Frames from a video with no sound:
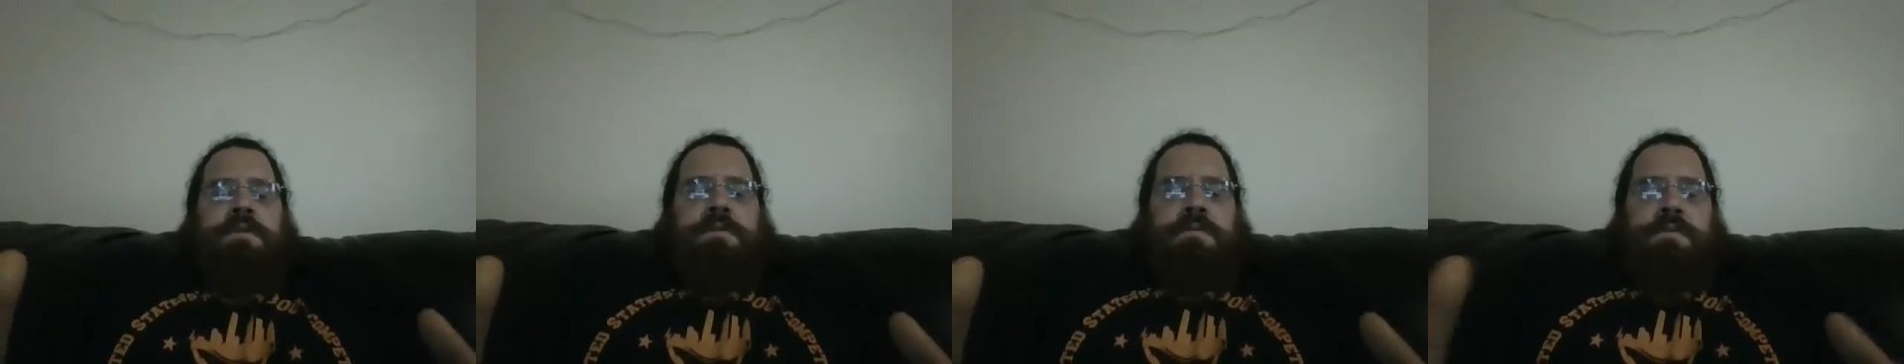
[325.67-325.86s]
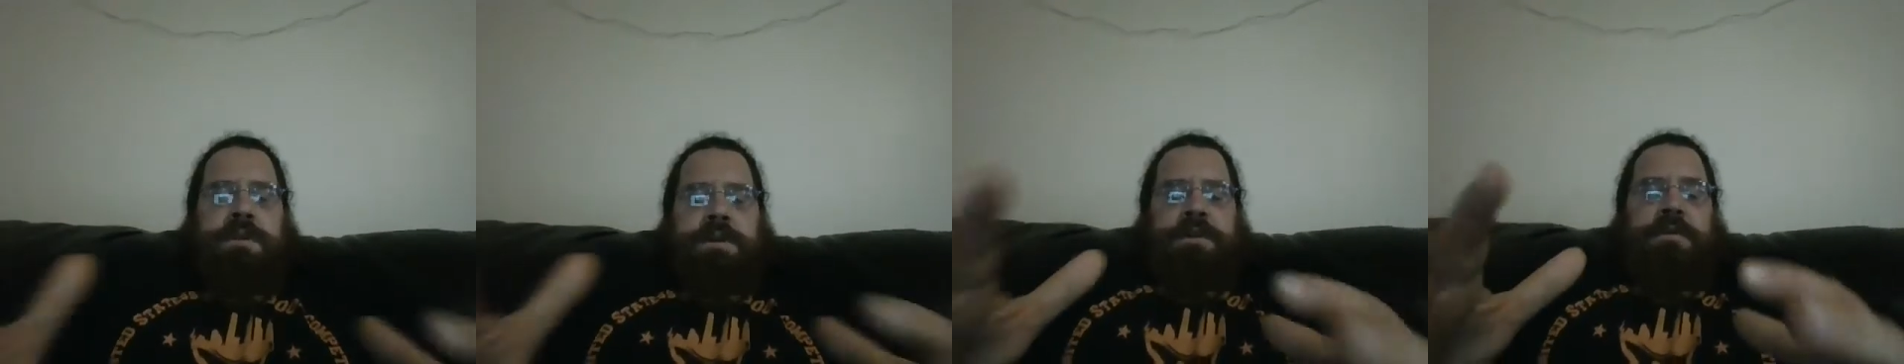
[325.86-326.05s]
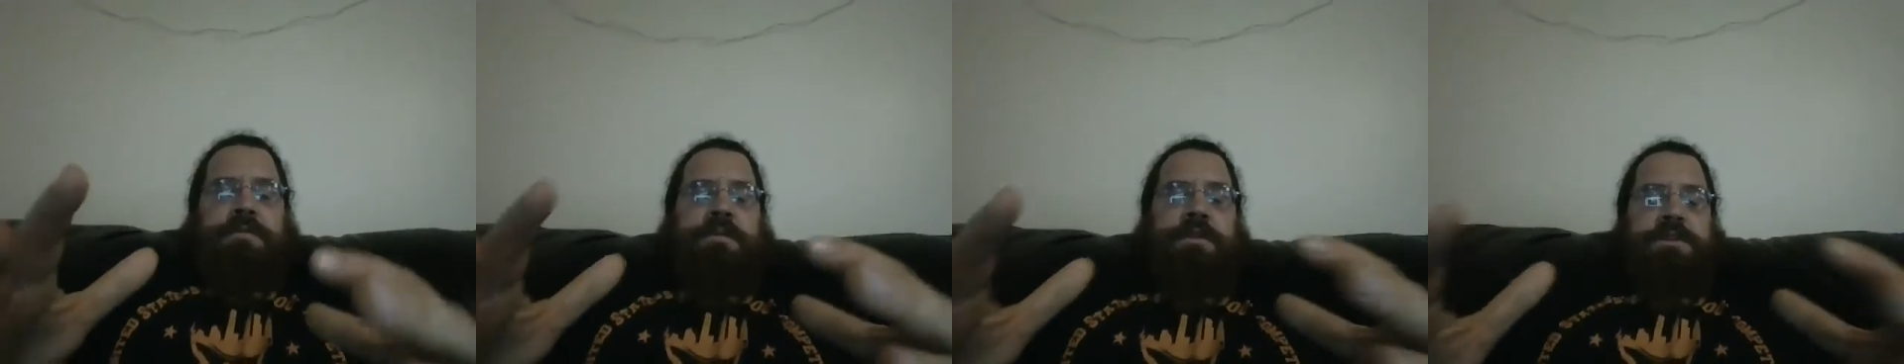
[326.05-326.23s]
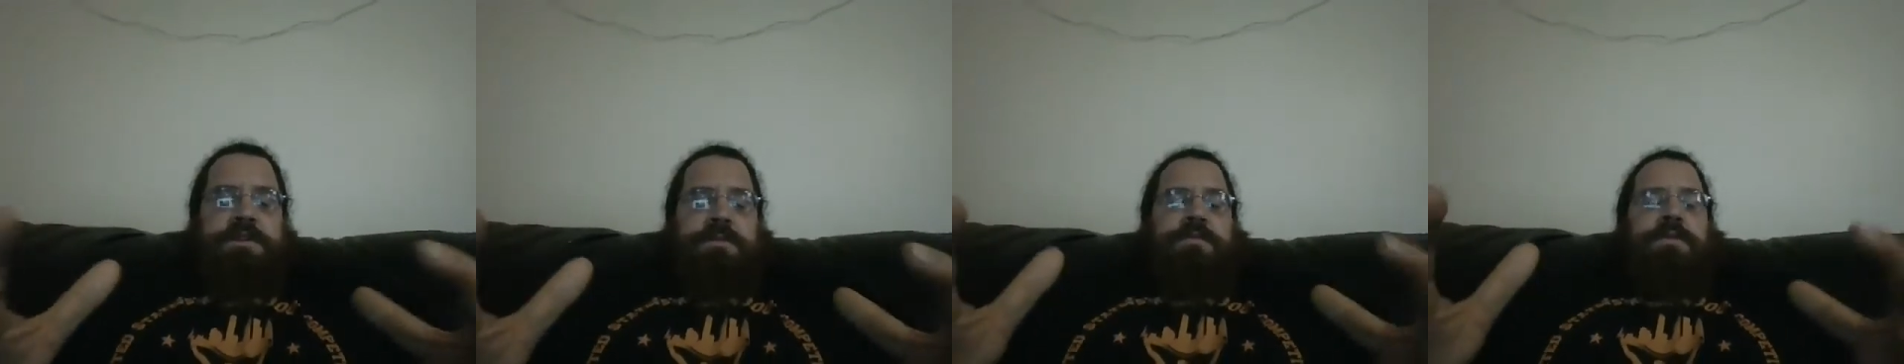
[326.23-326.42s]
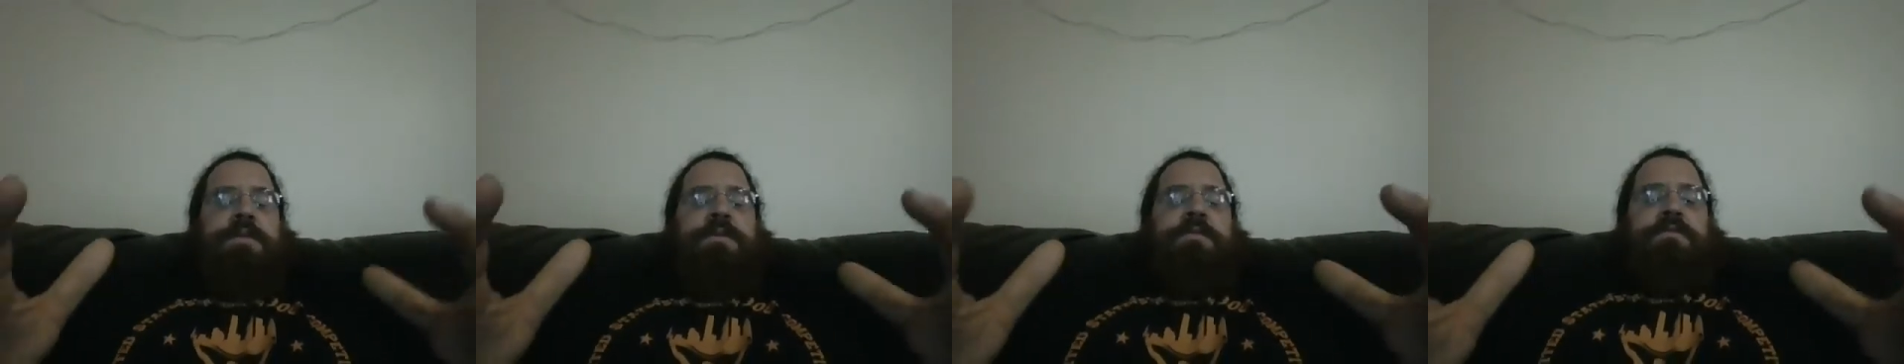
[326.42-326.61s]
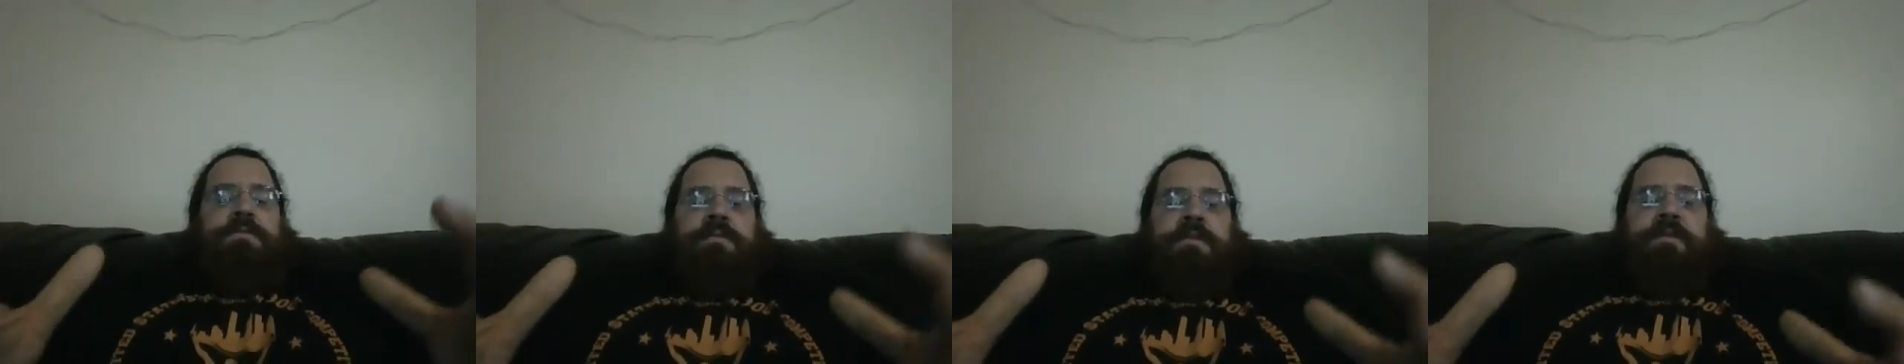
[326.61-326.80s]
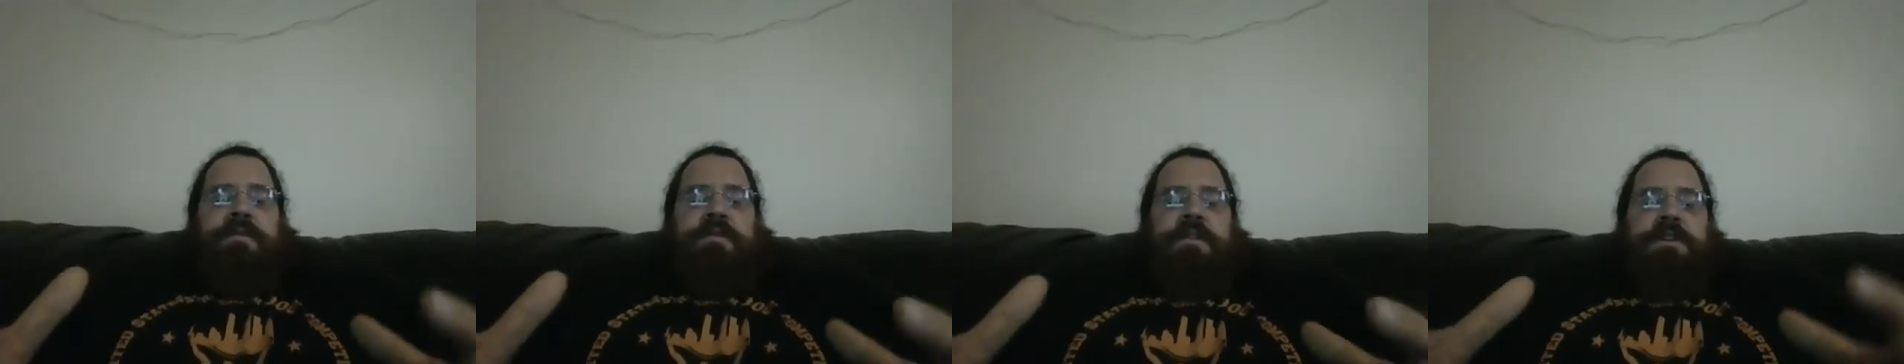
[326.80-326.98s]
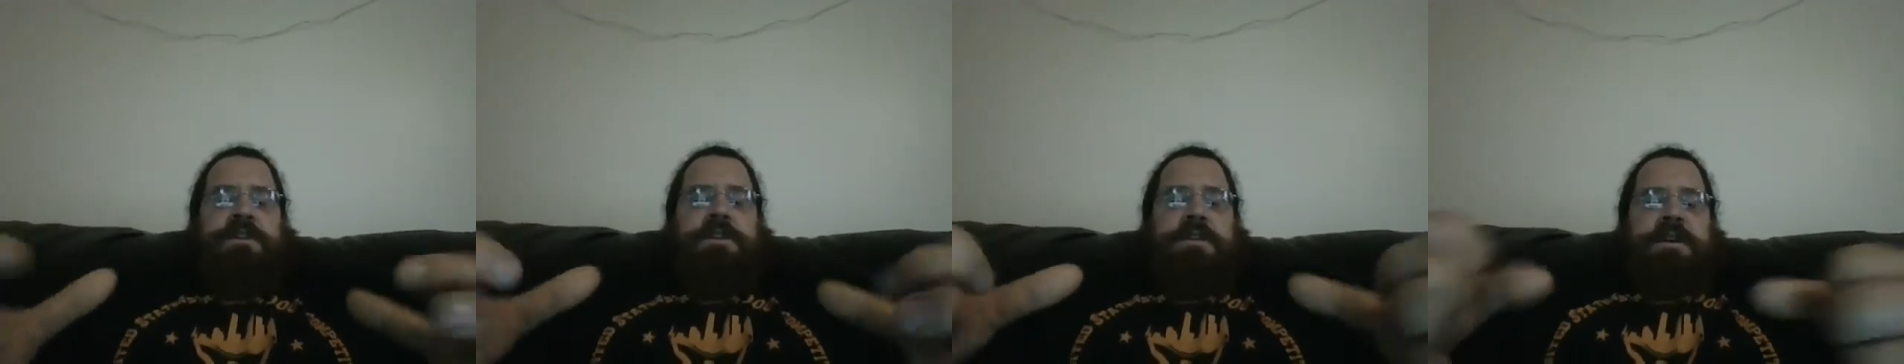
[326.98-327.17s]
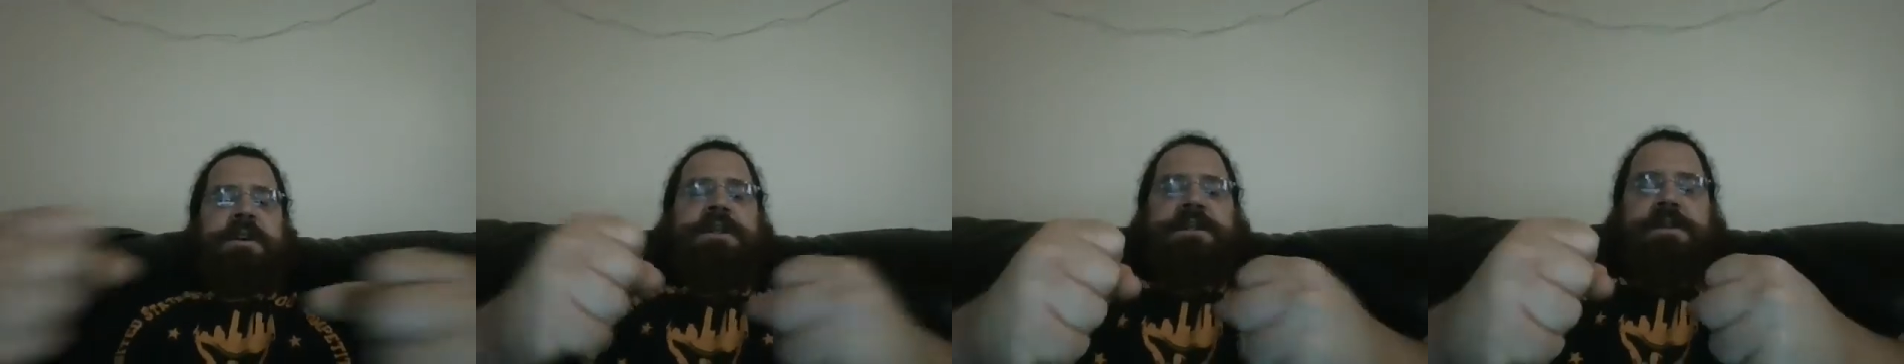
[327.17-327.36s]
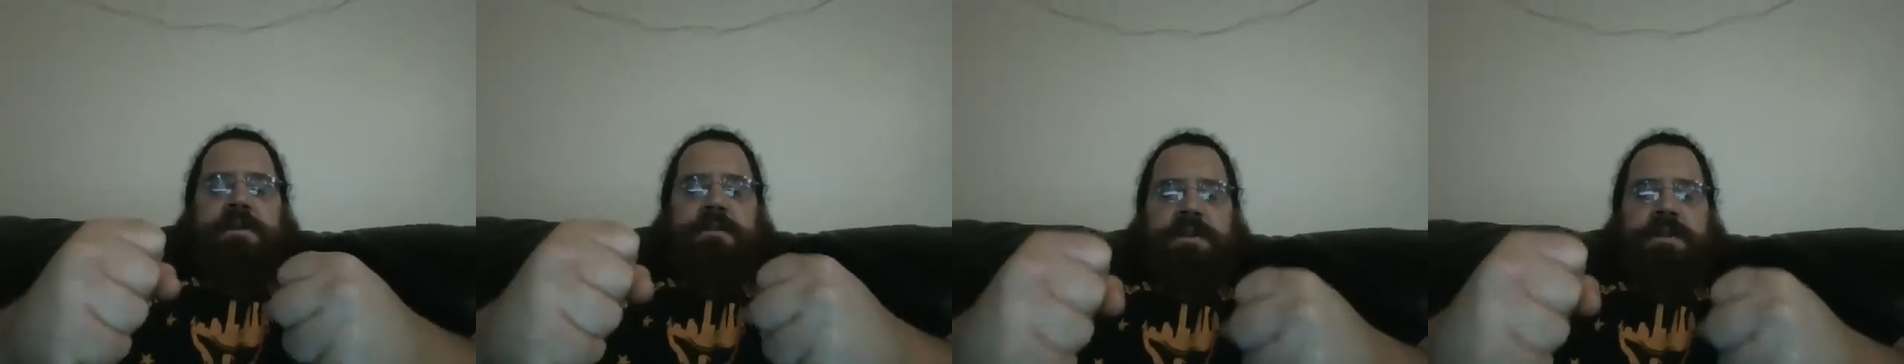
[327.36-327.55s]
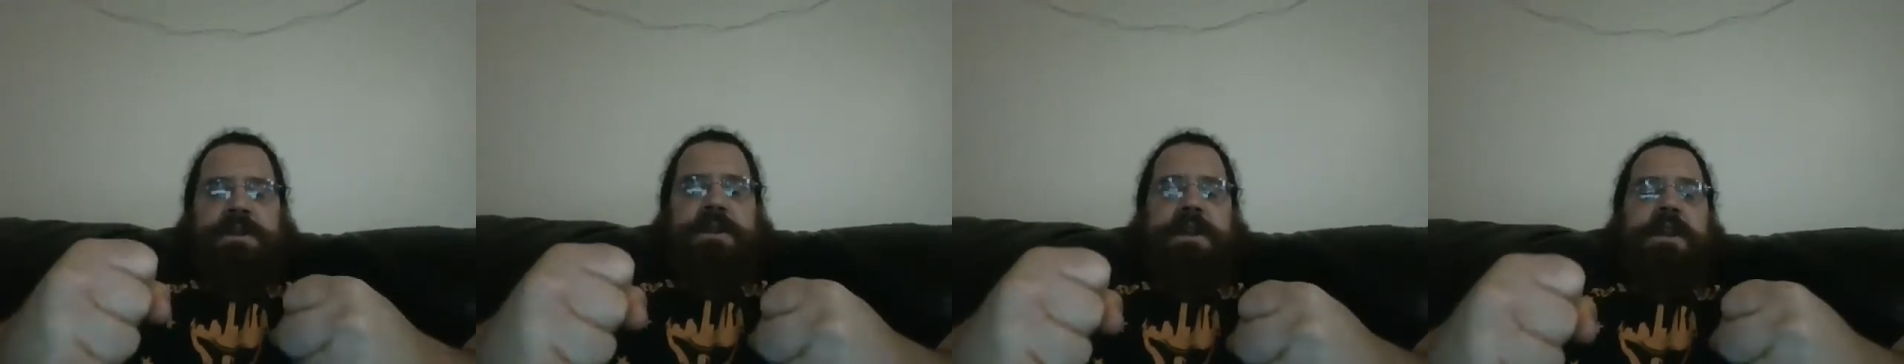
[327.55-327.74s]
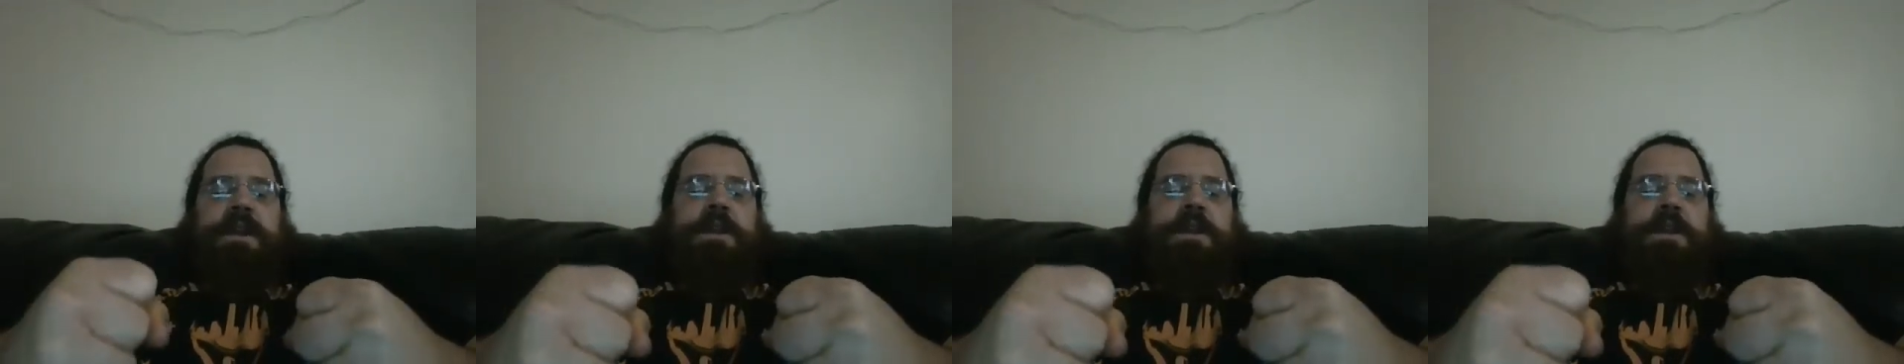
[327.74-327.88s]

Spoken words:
we revert to this and we